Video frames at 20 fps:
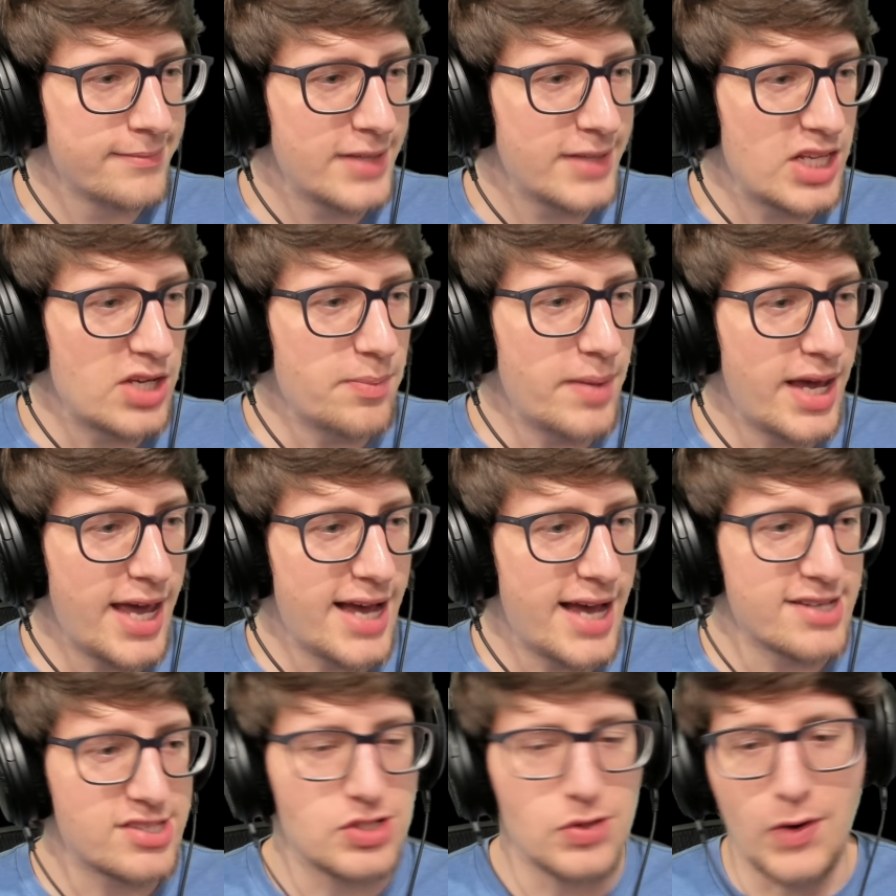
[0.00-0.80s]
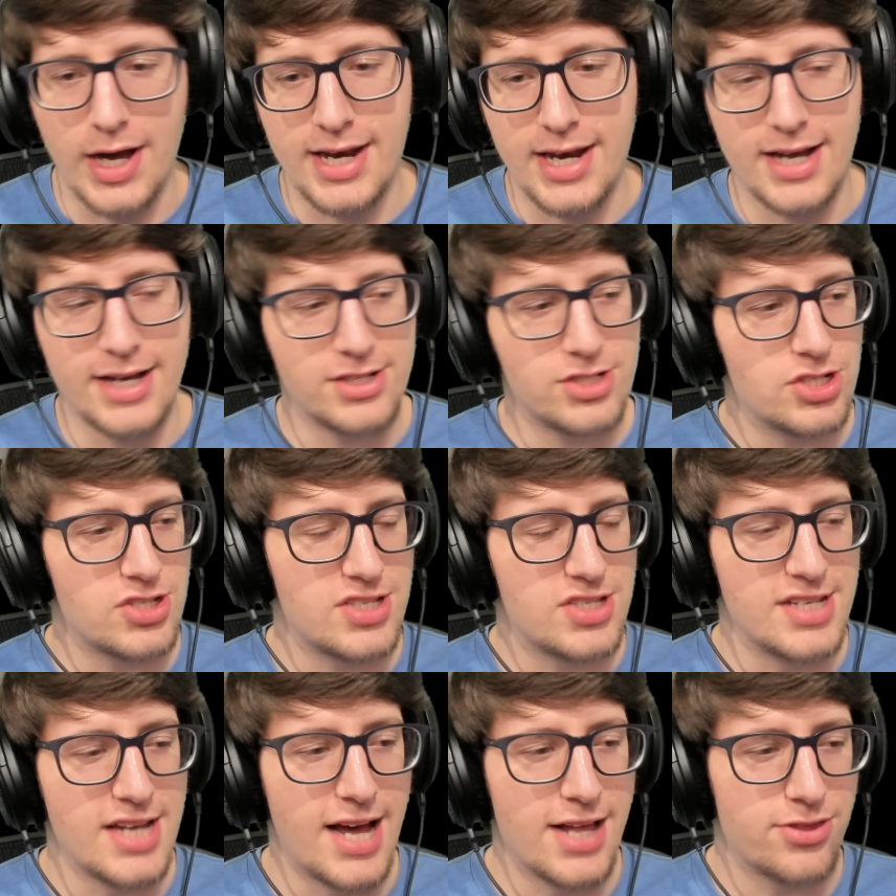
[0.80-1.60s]
You may ask why not
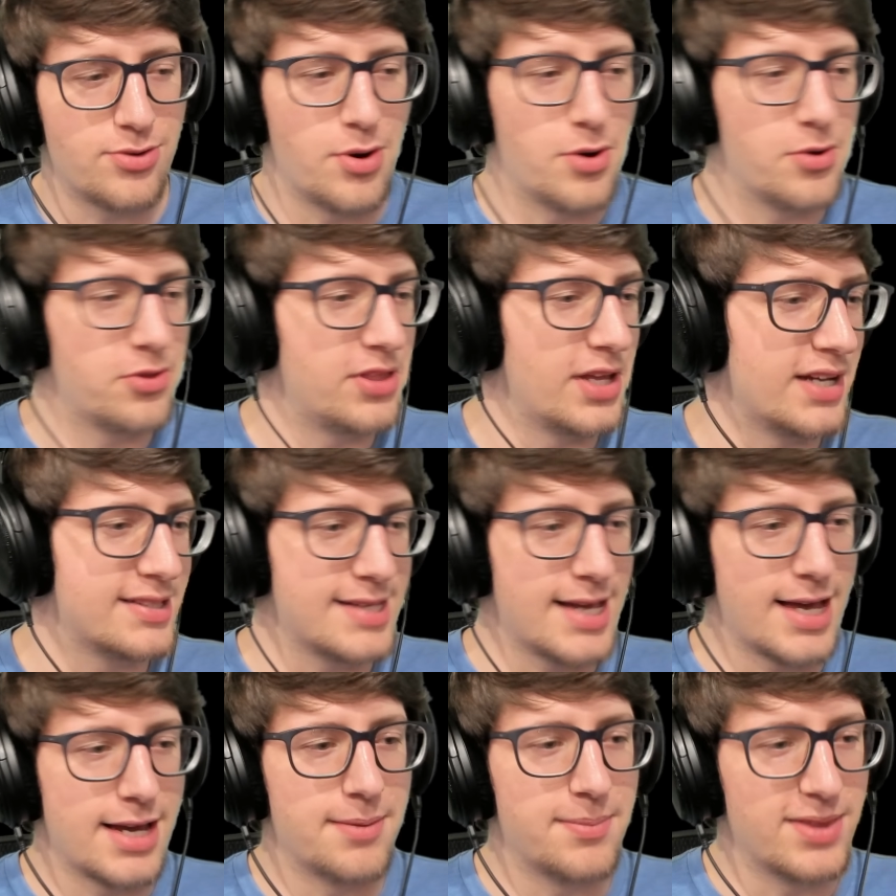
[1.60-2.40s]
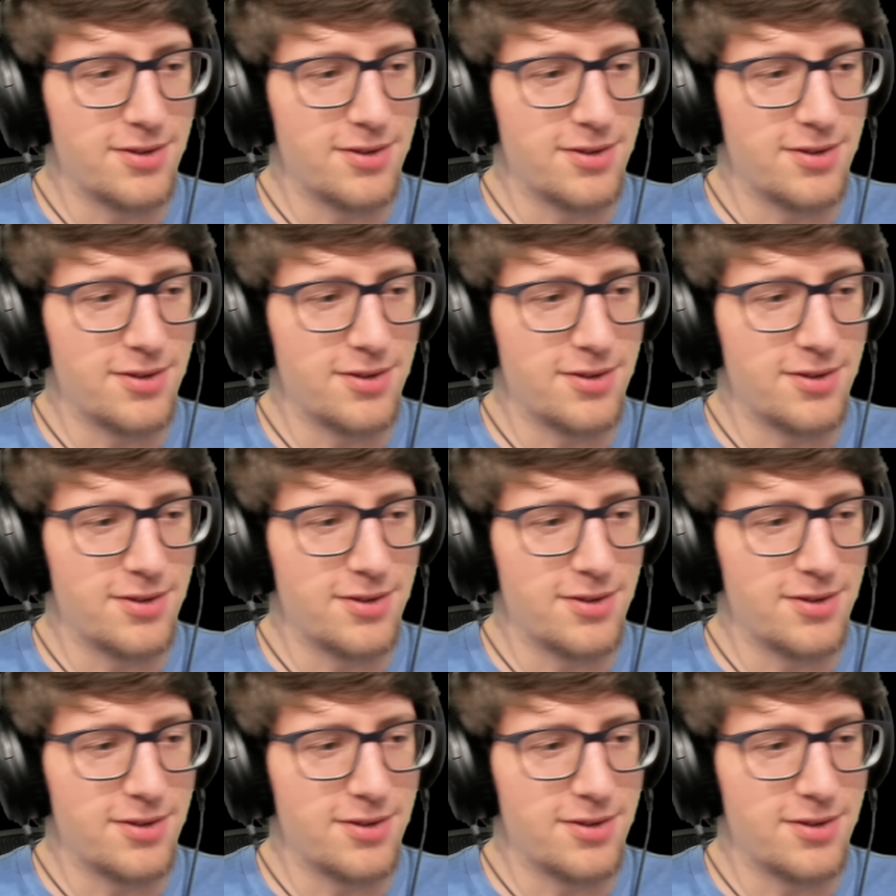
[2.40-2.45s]
just not throw things at him in